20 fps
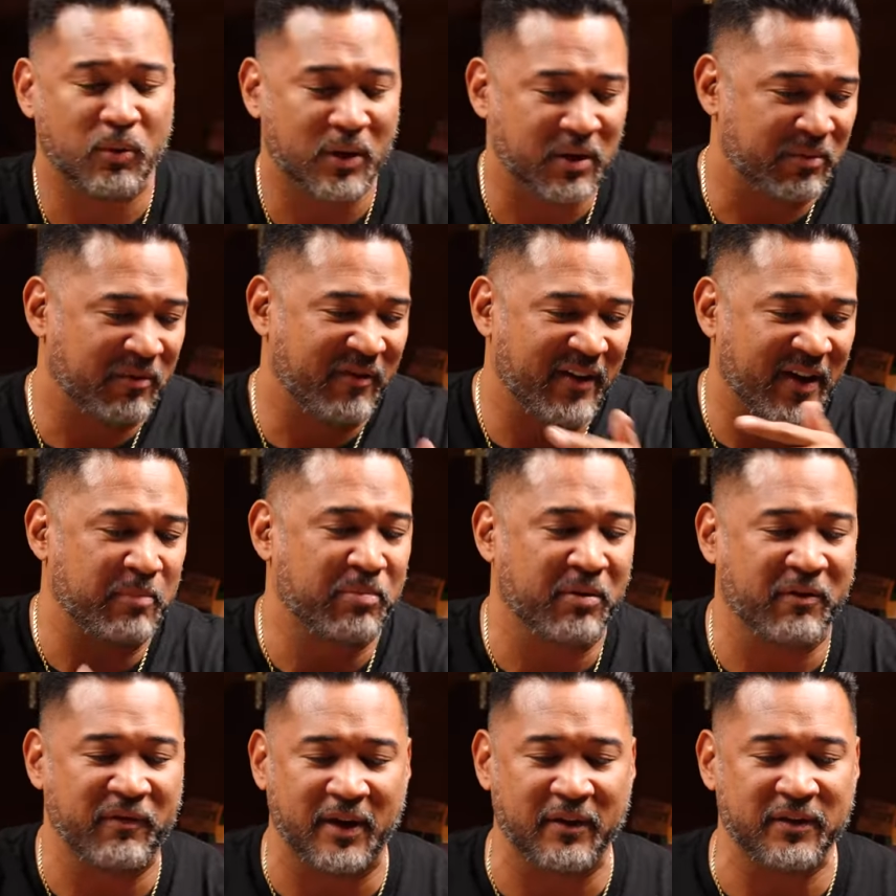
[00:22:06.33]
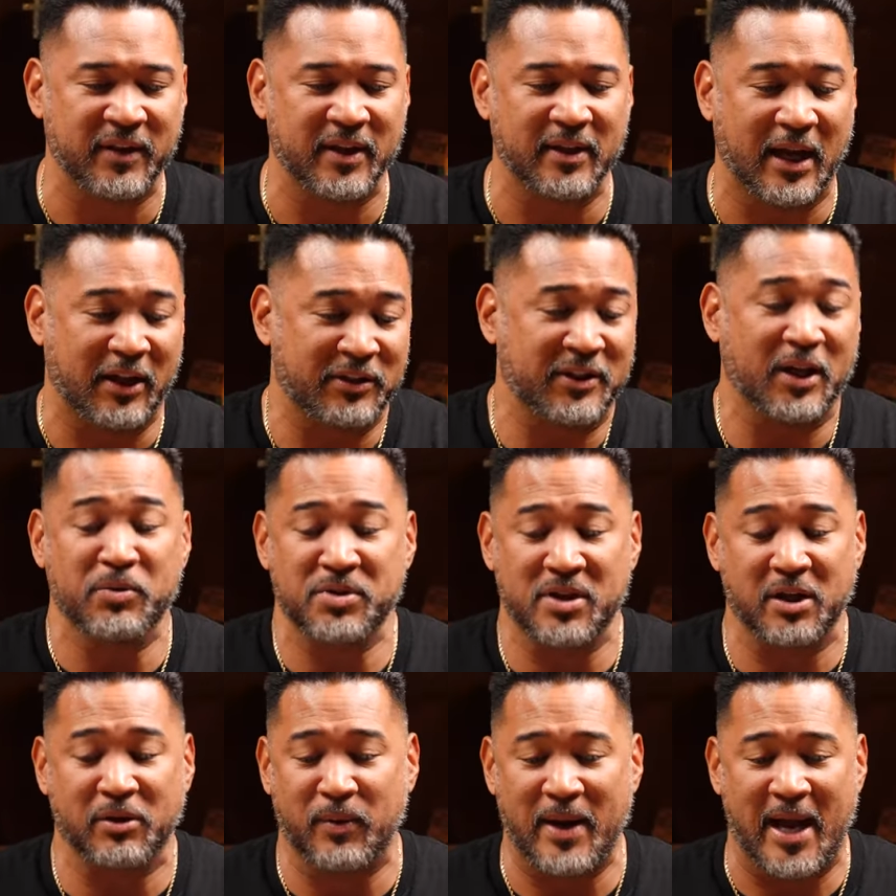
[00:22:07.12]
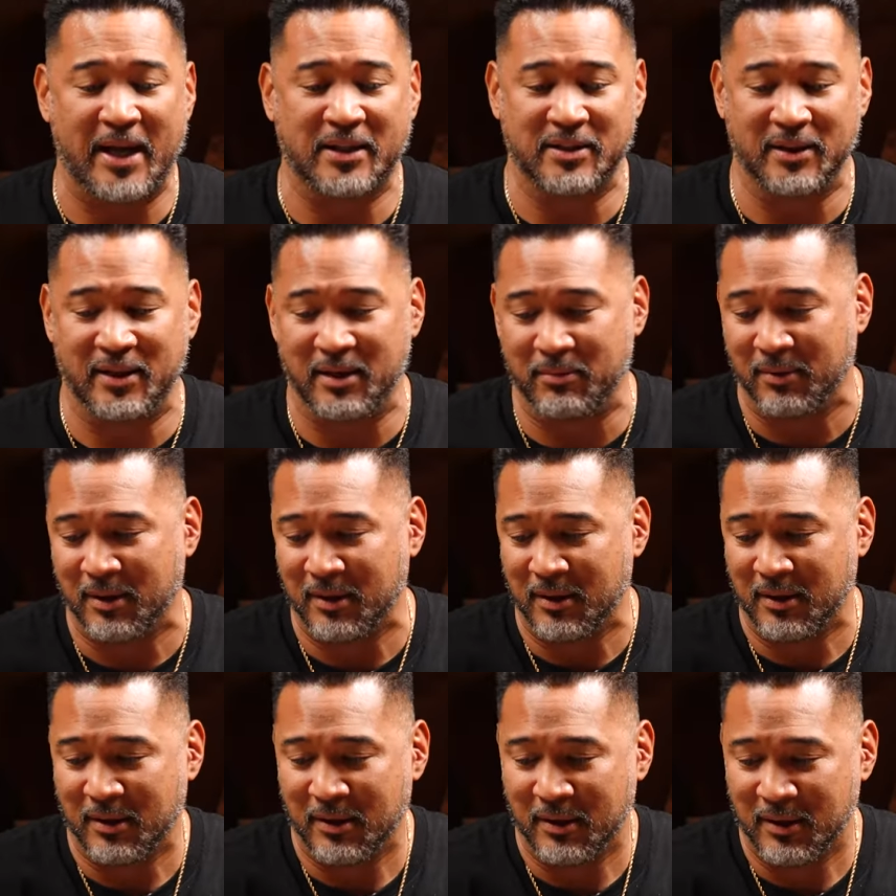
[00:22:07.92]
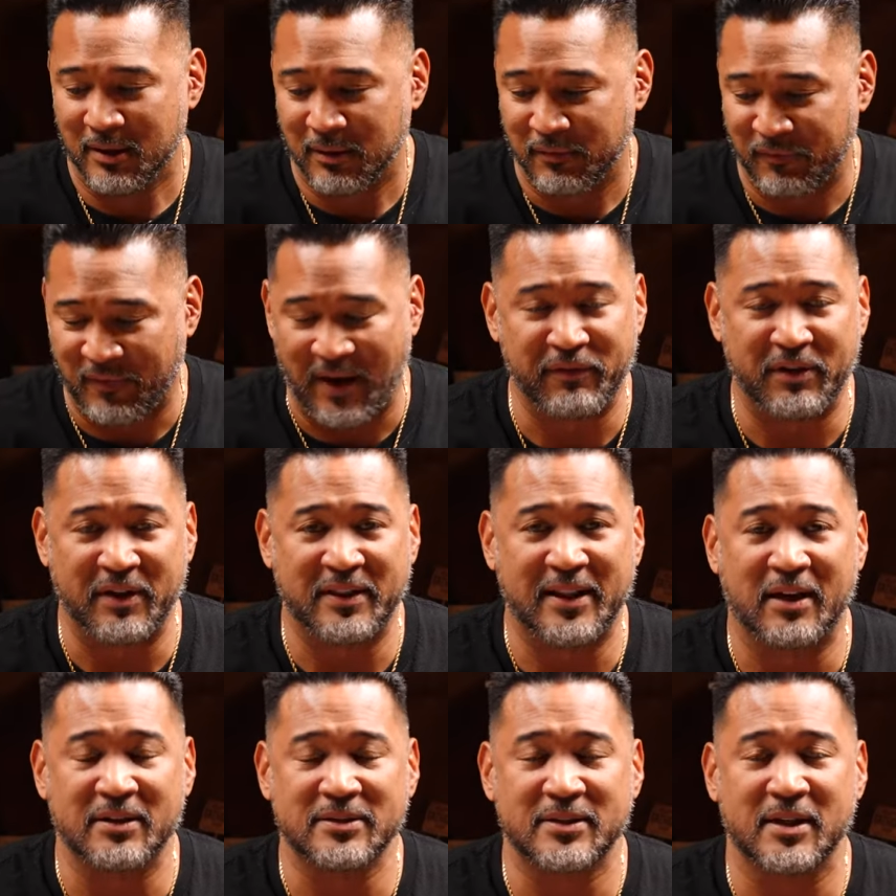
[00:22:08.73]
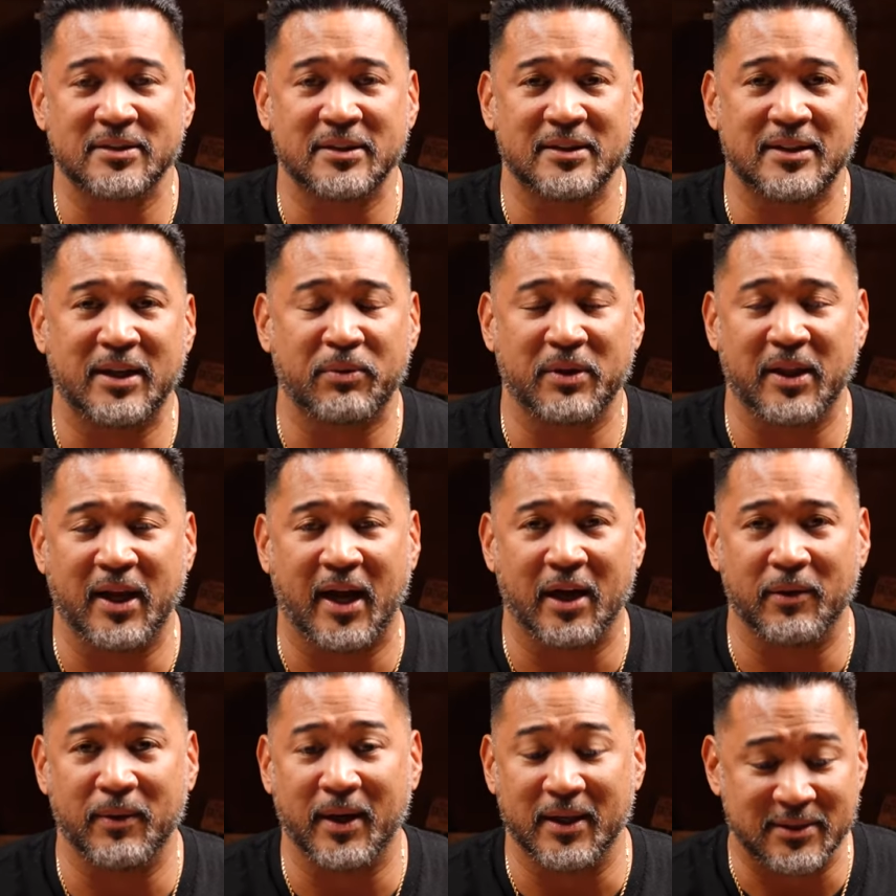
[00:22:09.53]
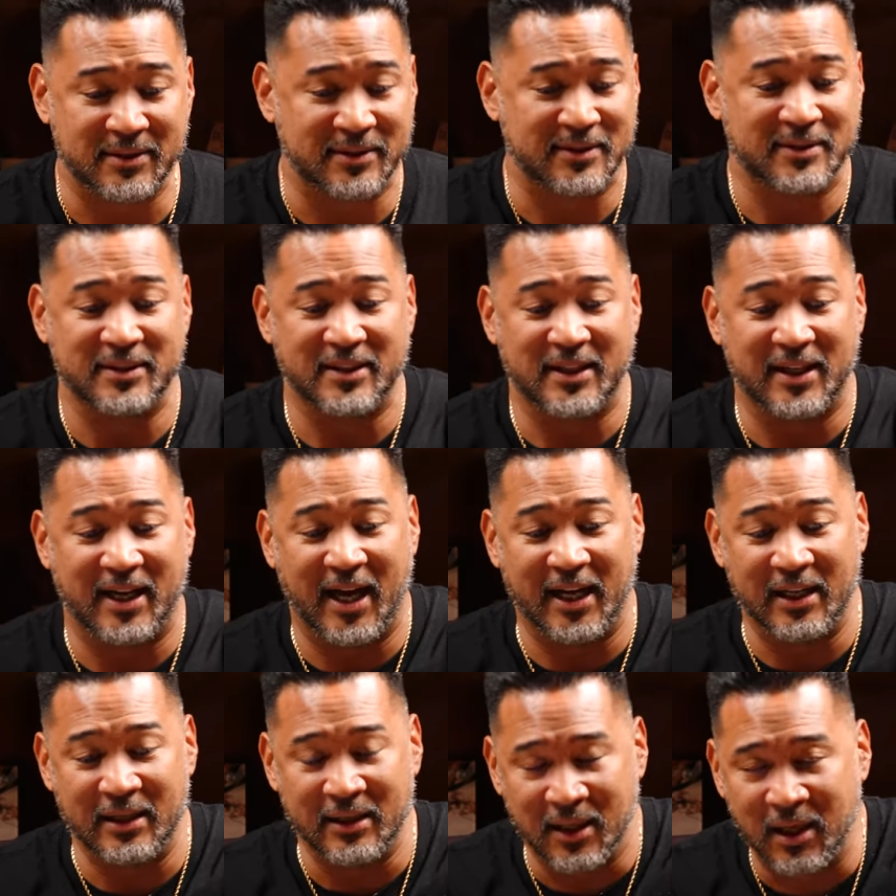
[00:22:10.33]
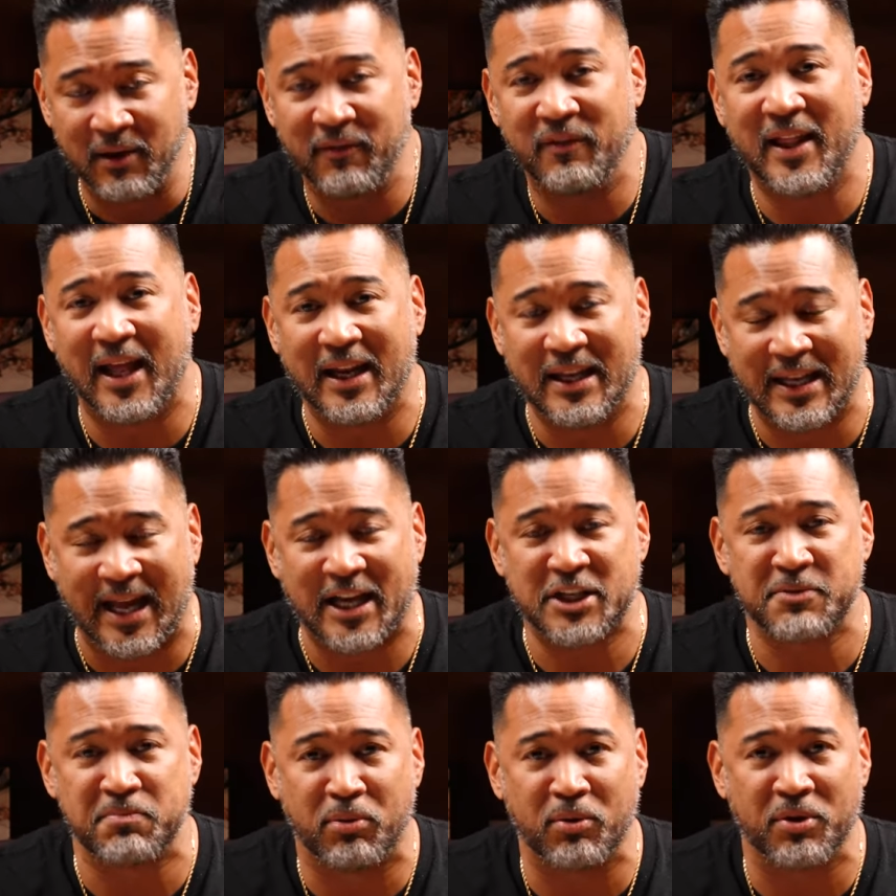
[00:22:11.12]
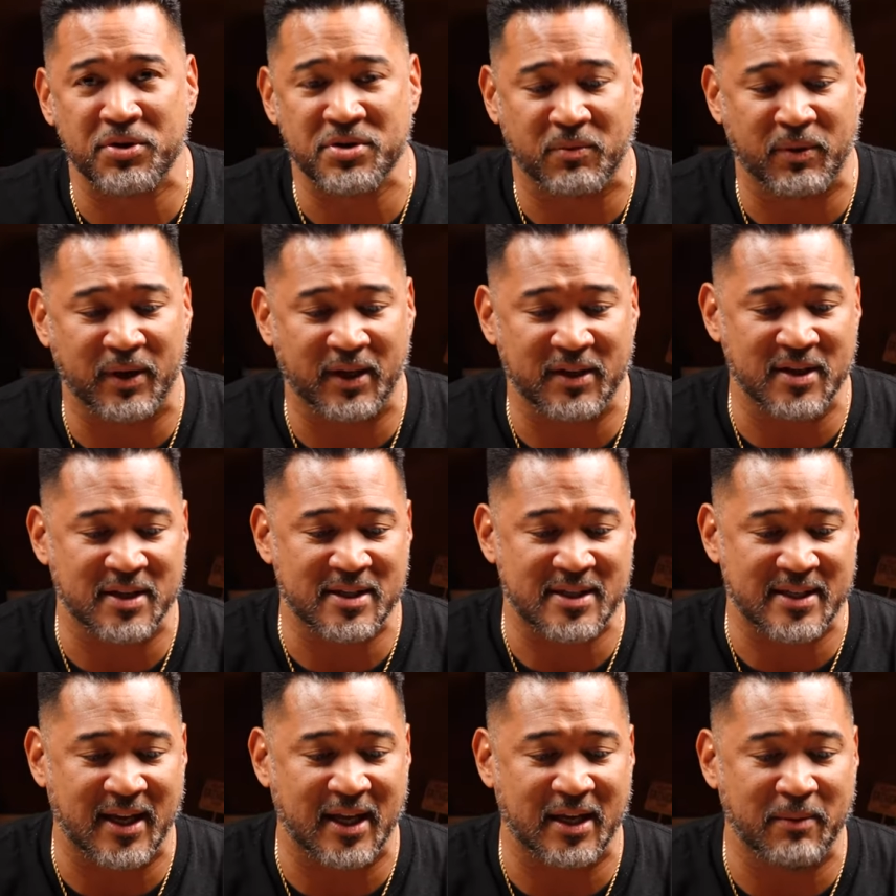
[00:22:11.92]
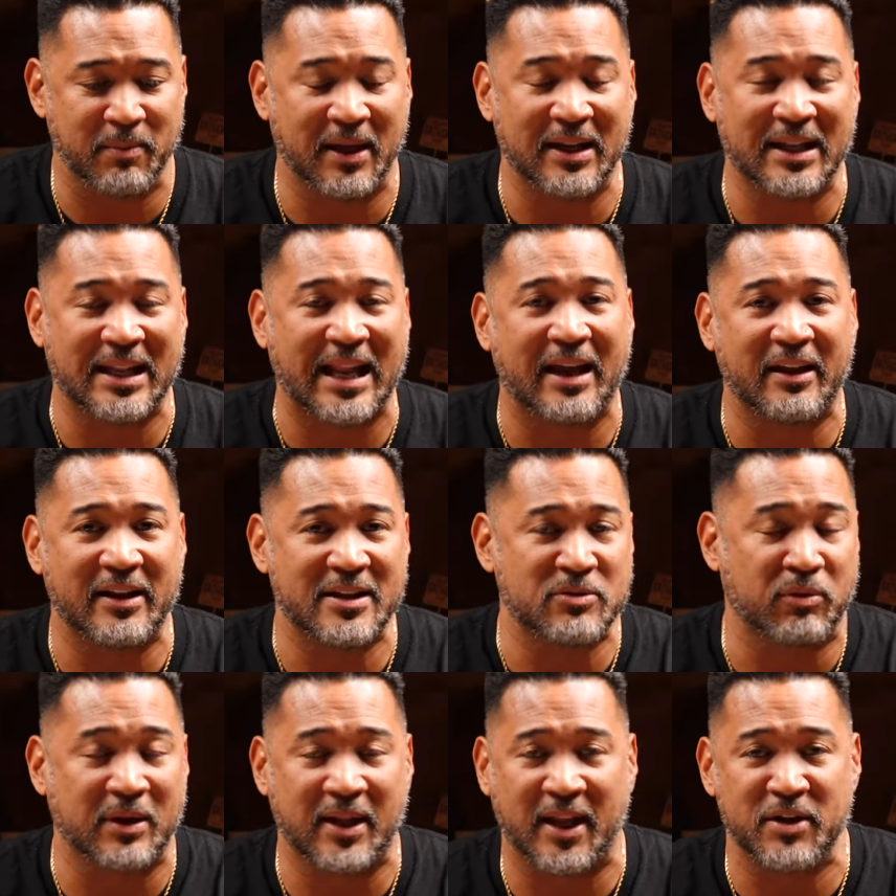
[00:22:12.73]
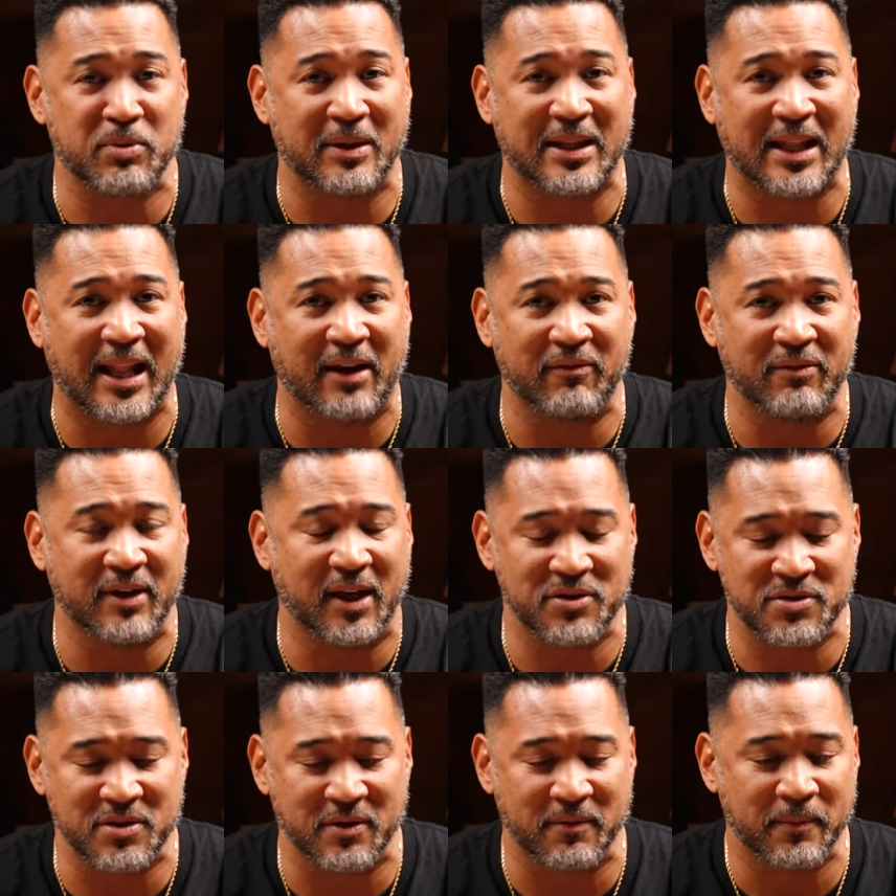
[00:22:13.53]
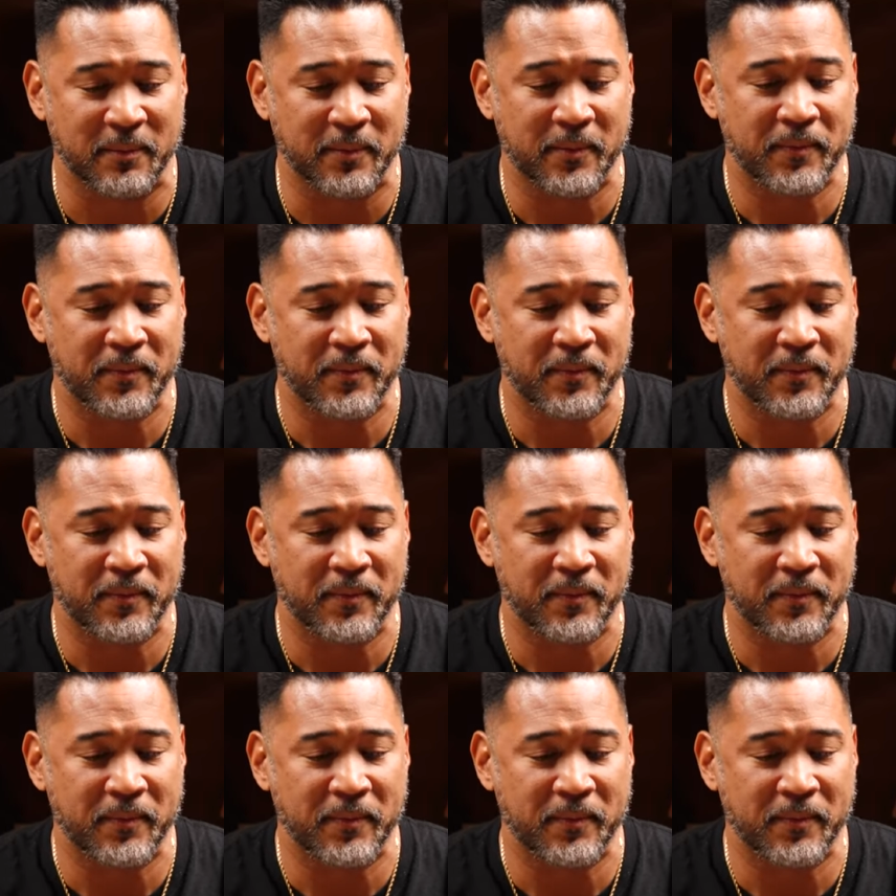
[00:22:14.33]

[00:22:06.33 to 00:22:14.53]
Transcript: What a very profound thing. I thought I was gonna react to him, $500,000 in debt with the IRS. I love that last portion, what he just said about his relationship with Live Nation.